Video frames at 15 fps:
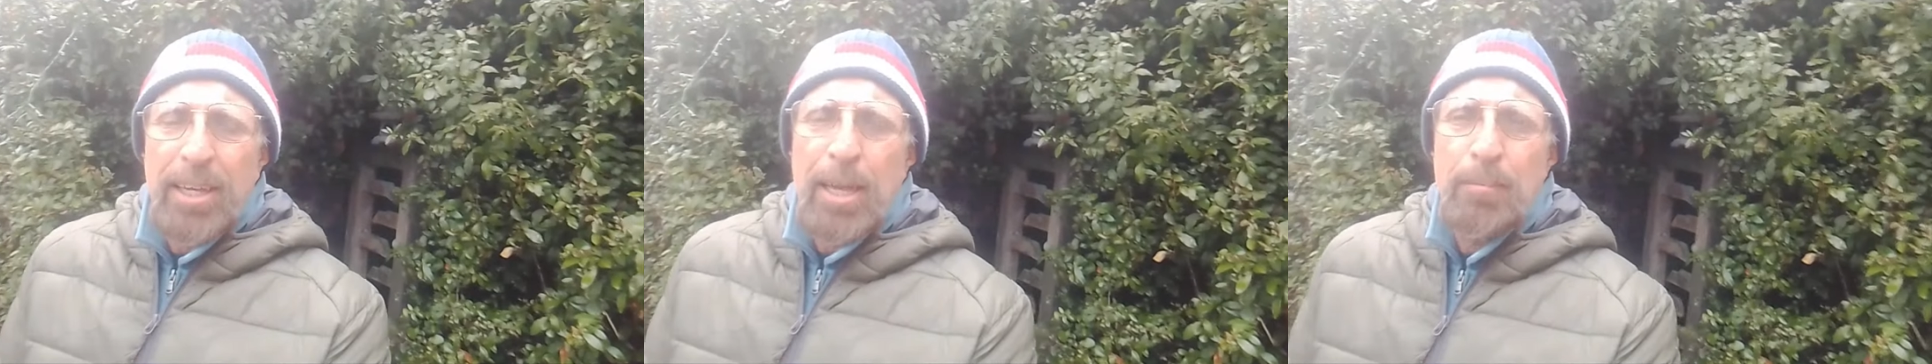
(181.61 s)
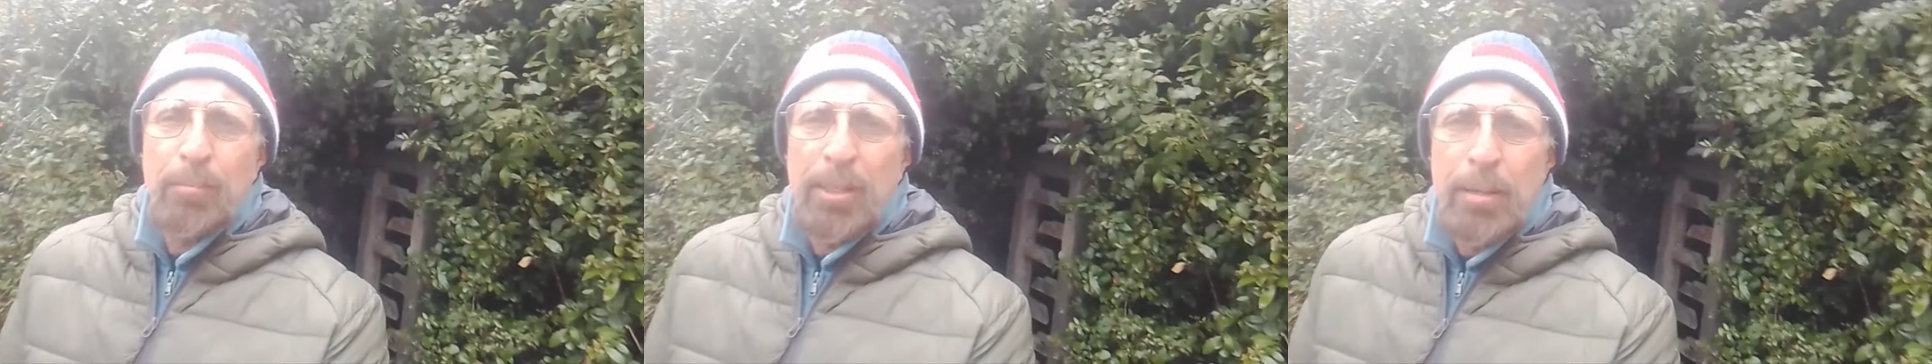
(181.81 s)

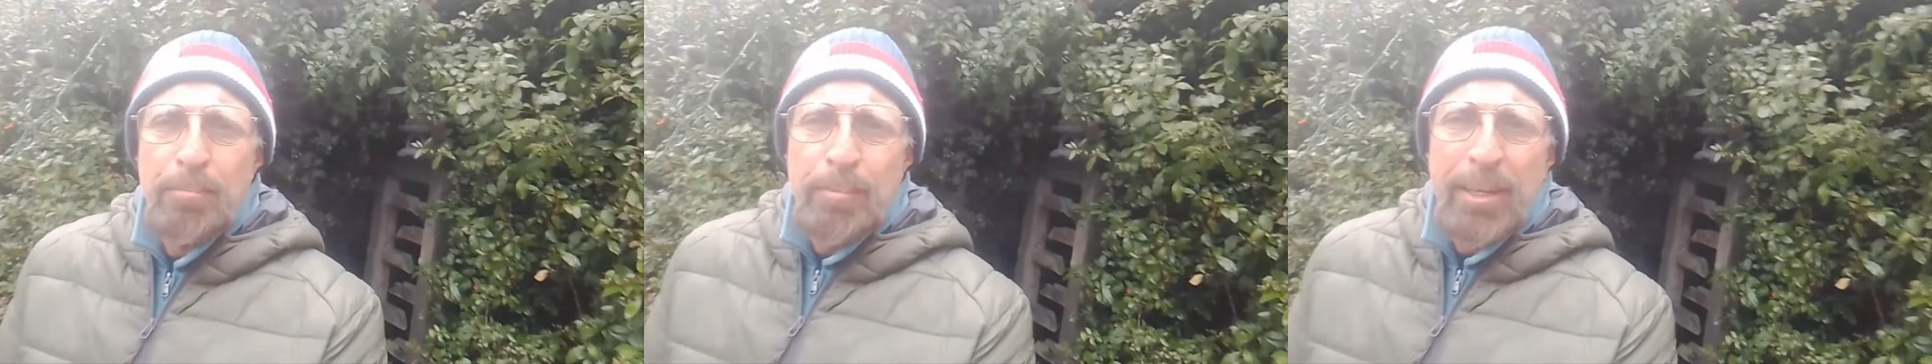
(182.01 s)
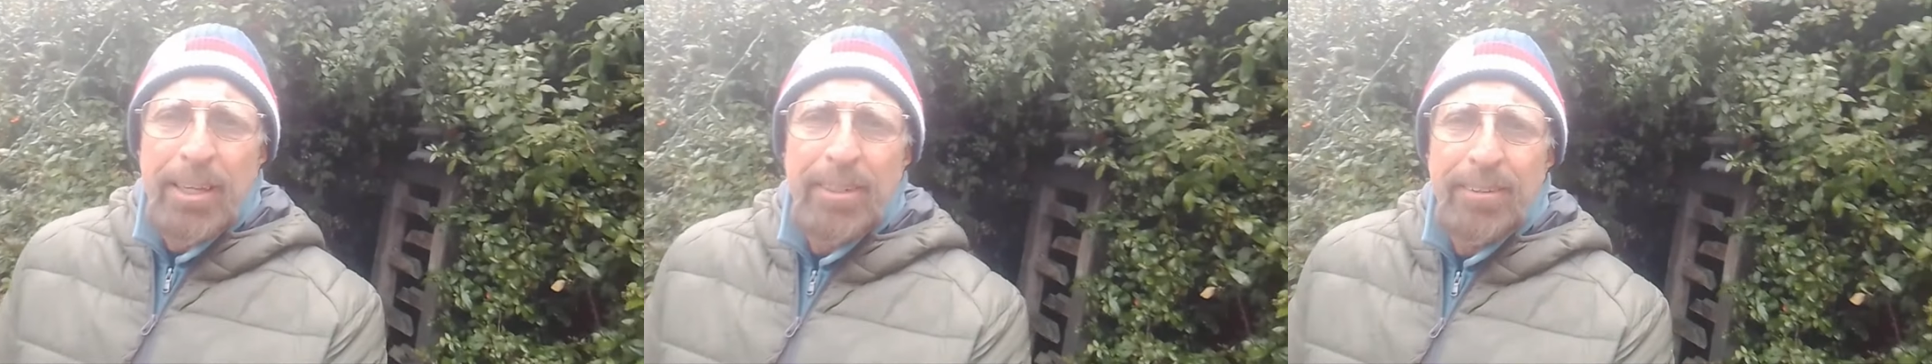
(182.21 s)
came
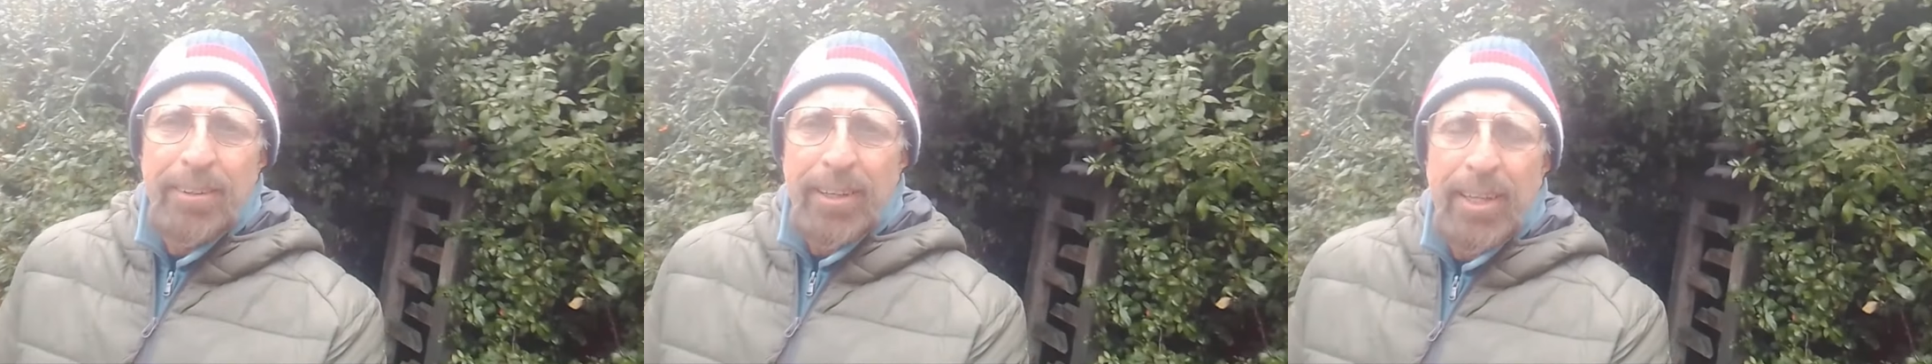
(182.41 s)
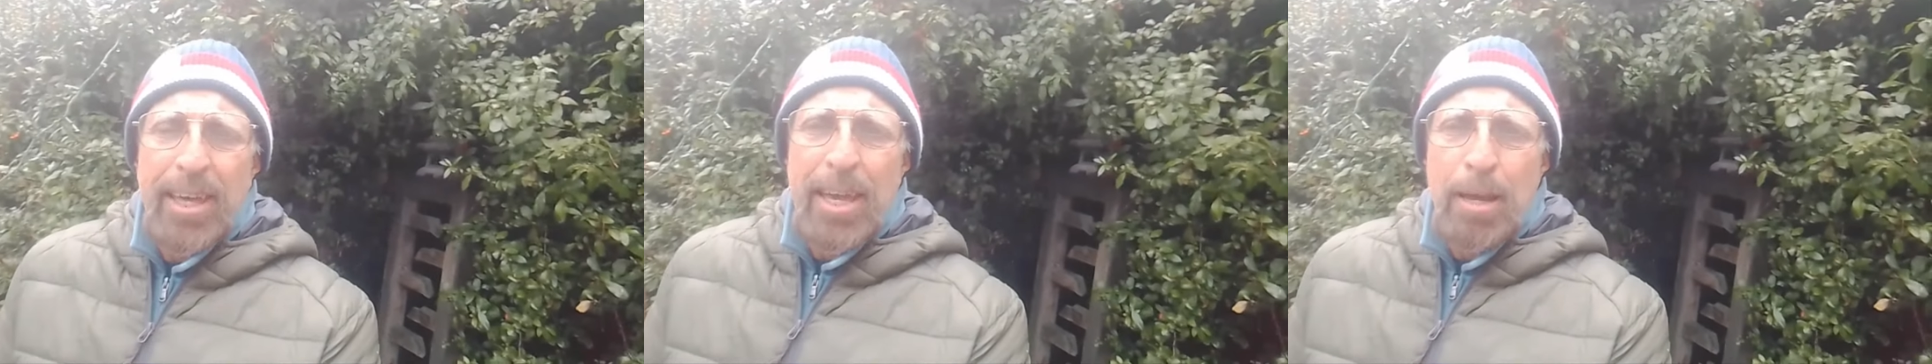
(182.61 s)
limping into
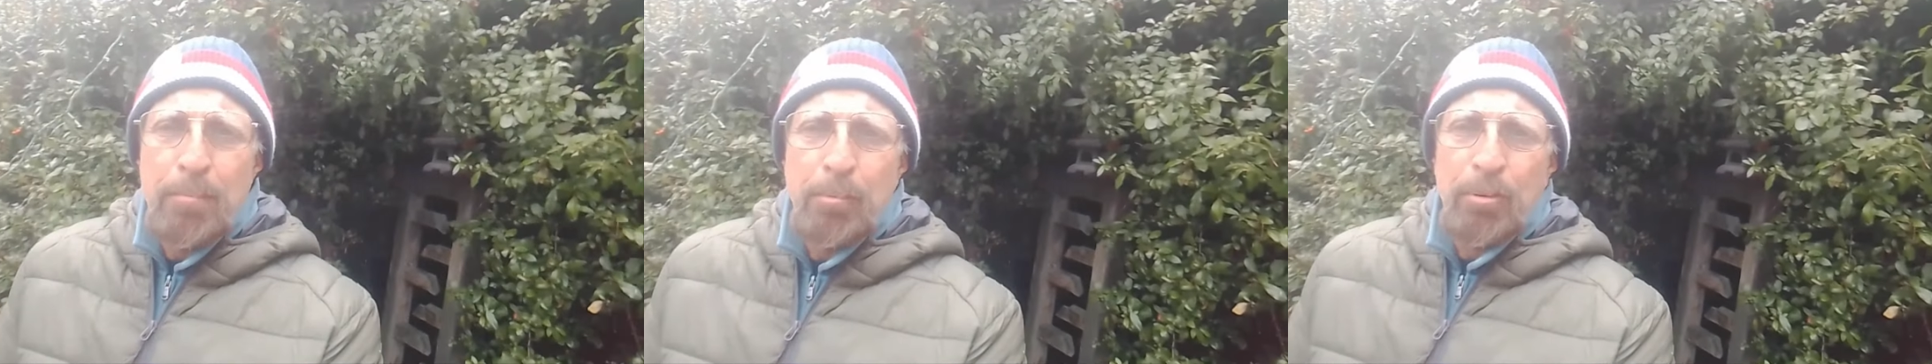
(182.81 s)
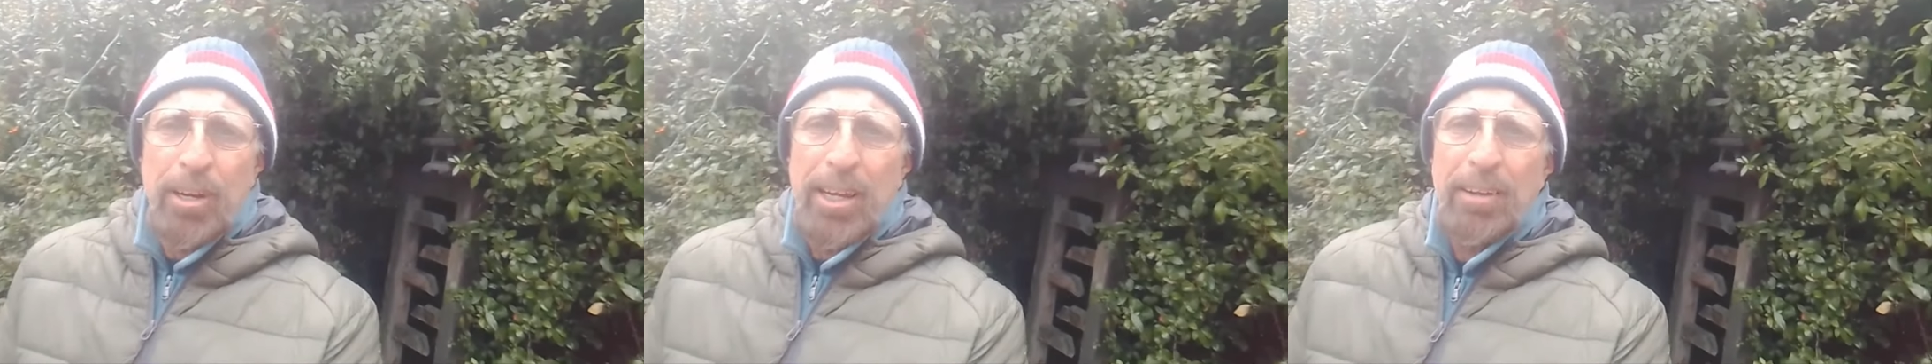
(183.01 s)
the
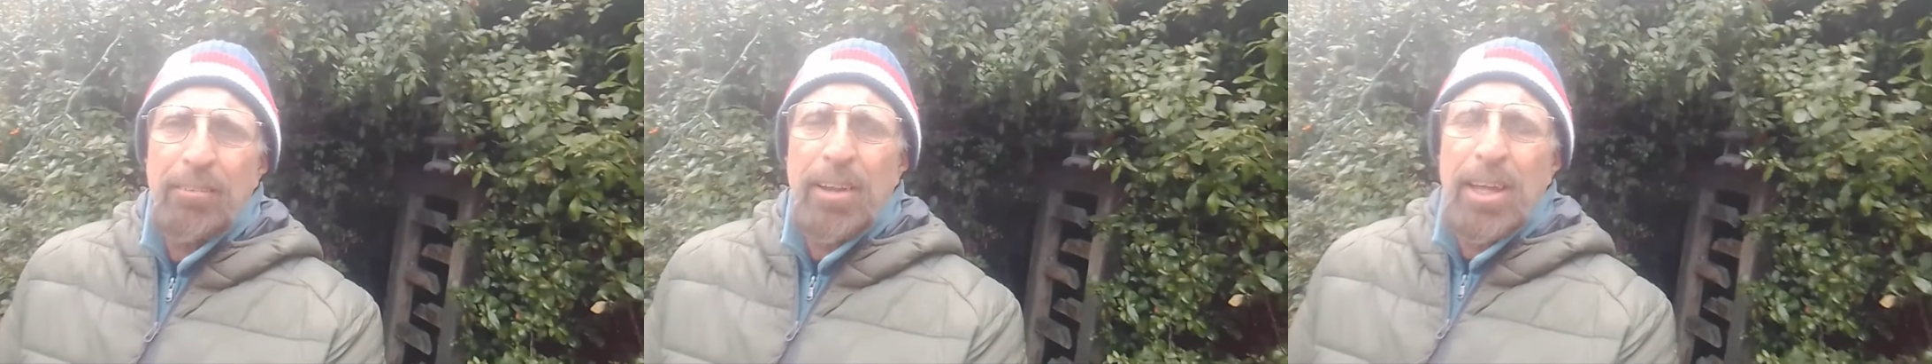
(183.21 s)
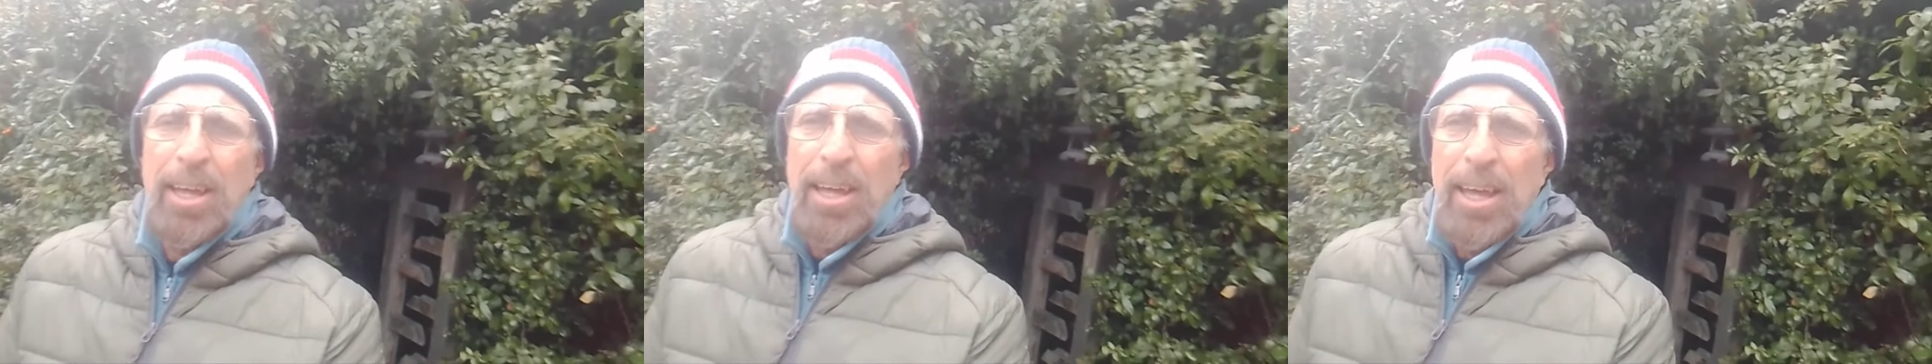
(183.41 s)
campground,